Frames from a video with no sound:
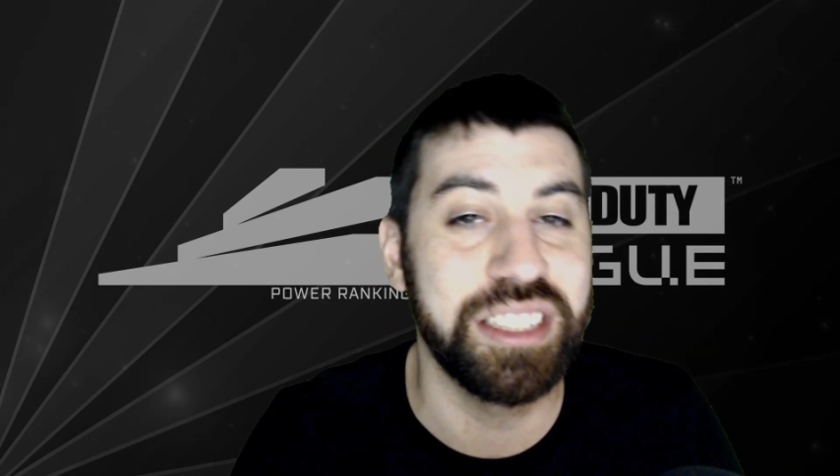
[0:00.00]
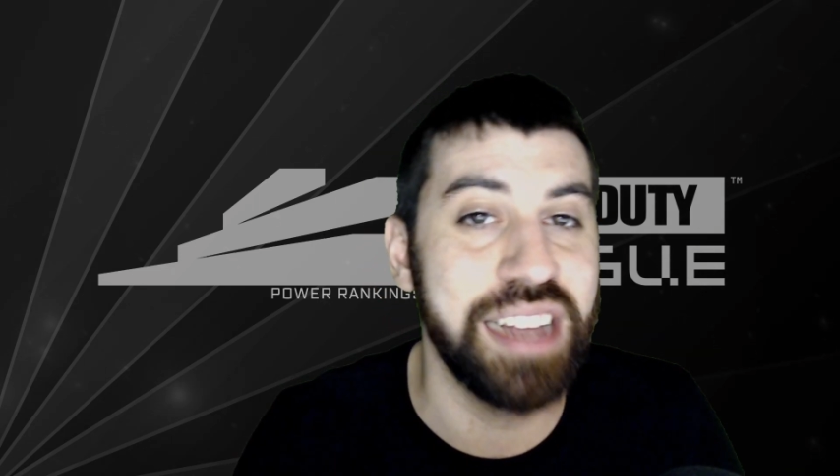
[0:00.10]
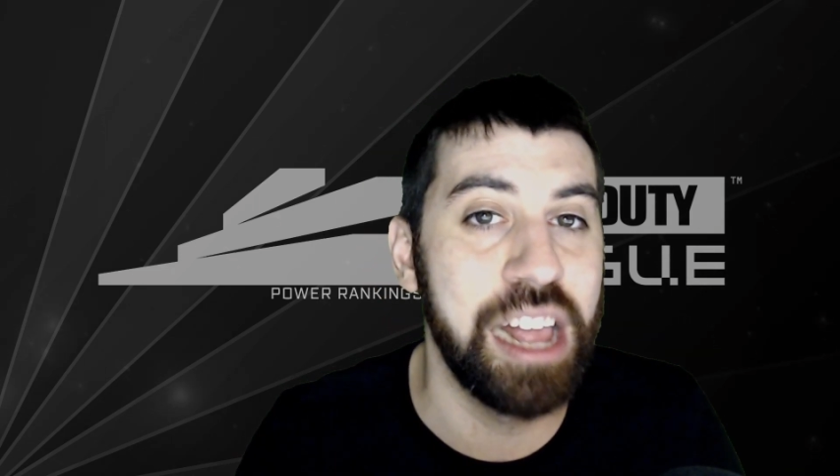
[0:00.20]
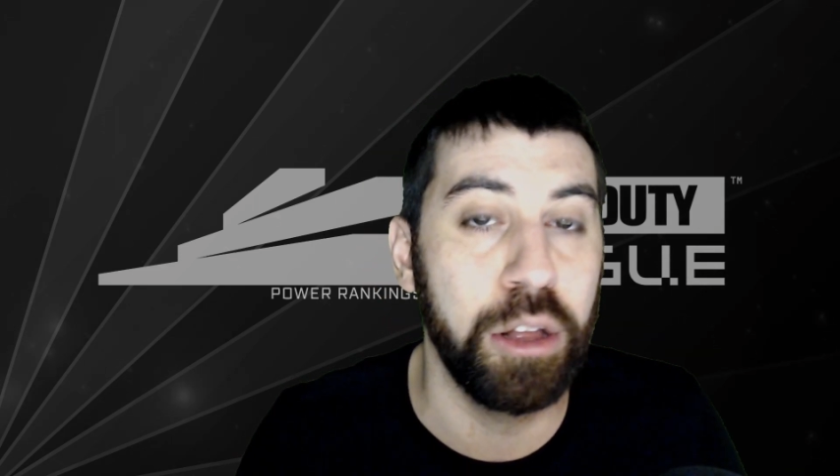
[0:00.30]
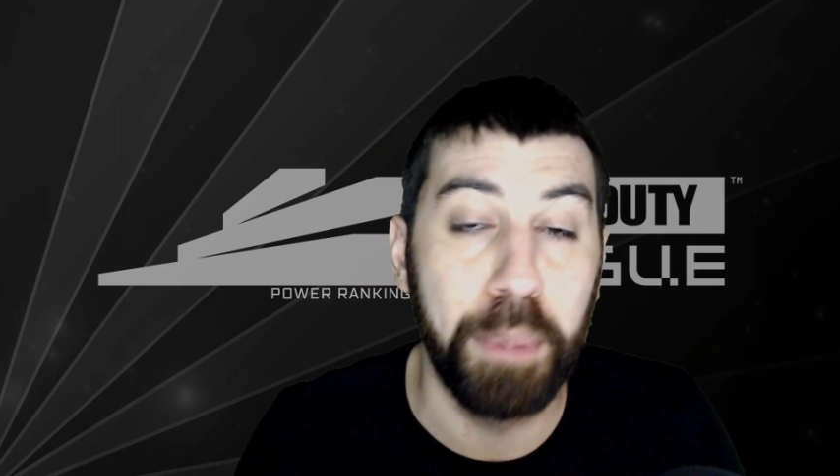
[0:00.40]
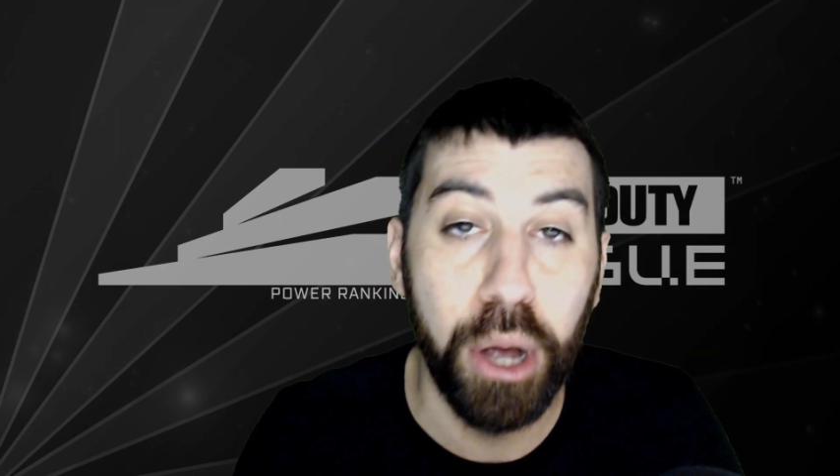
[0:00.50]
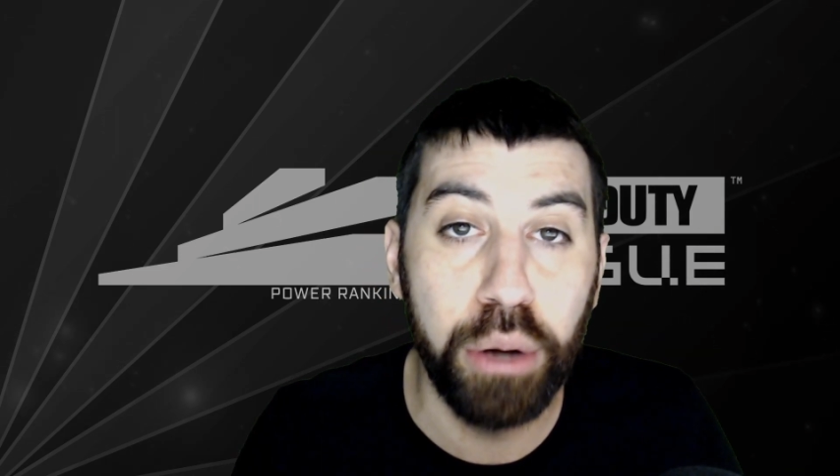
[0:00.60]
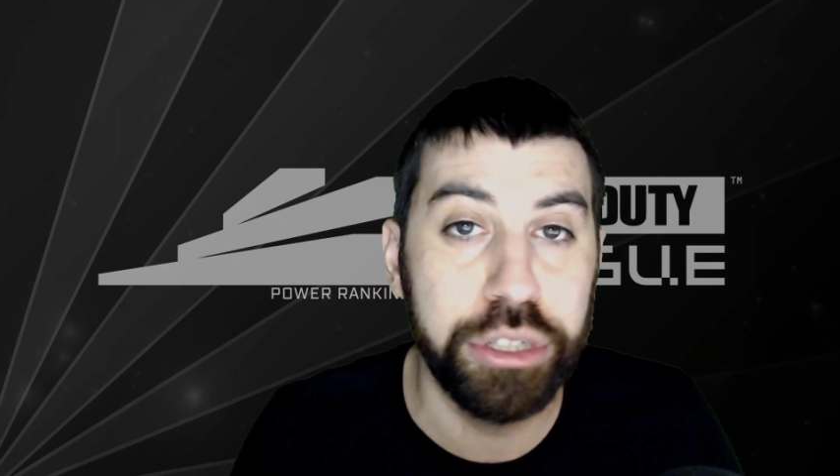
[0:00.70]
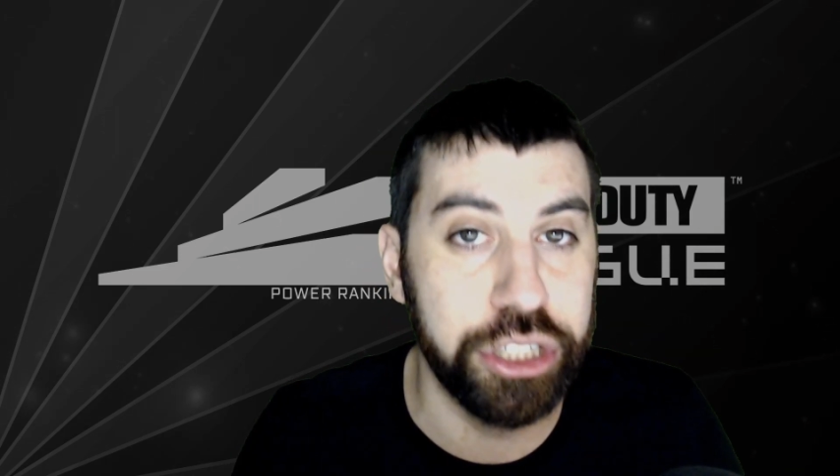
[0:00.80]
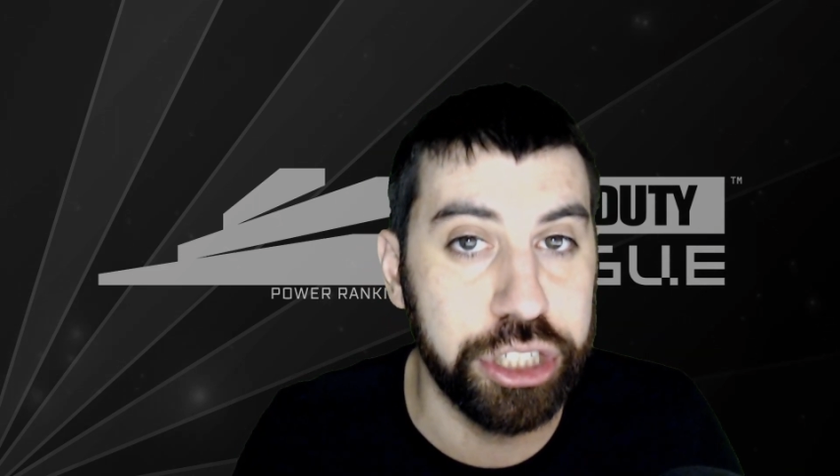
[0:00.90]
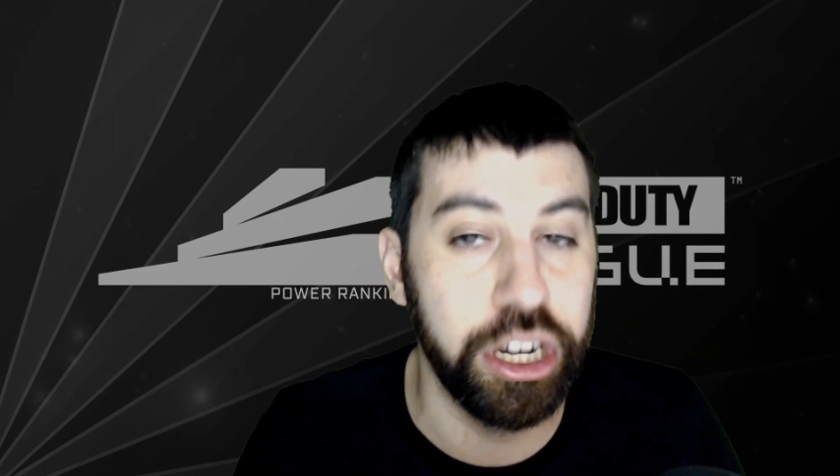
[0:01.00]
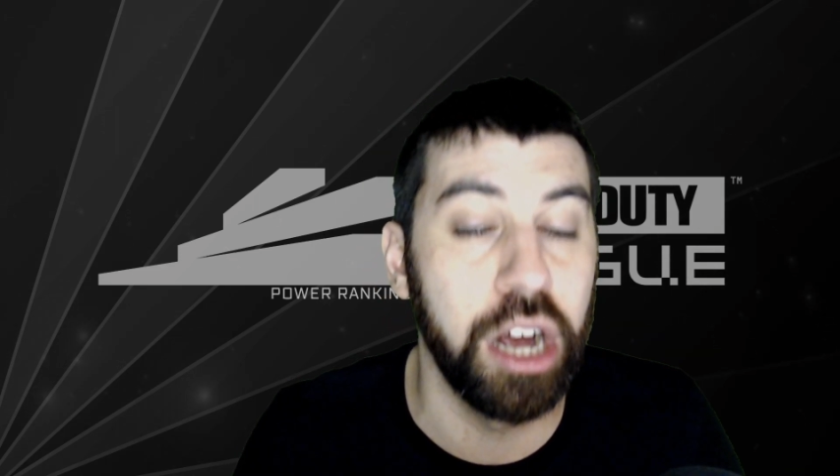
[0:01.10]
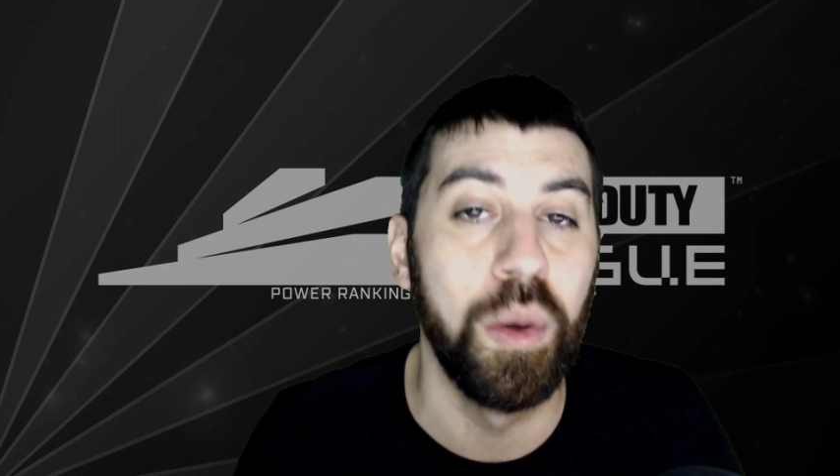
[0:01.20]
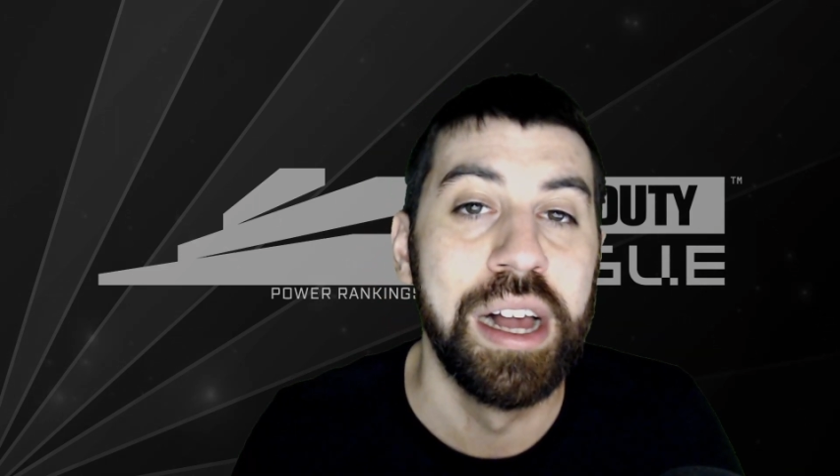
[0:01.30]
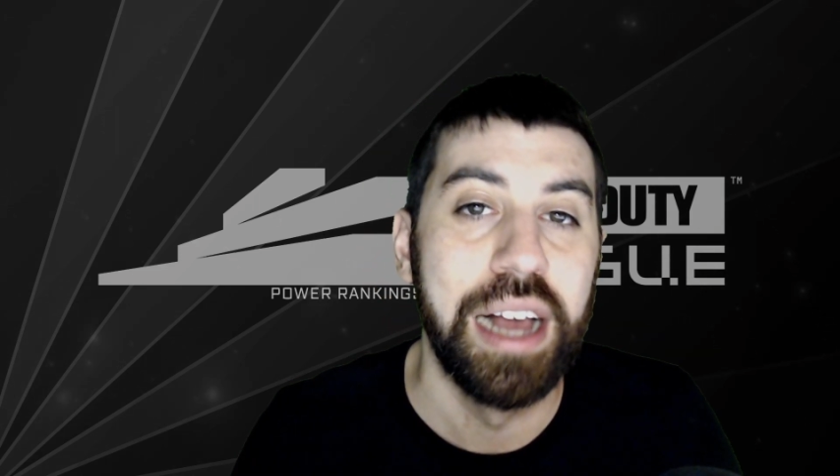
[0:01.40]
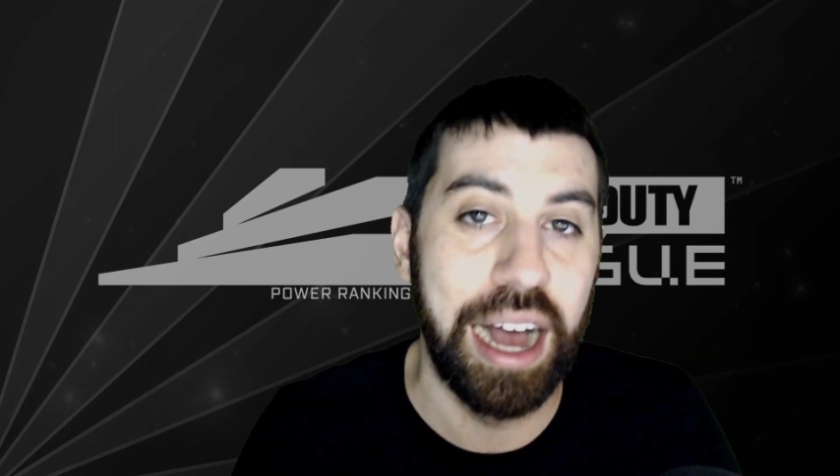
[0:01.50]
style post show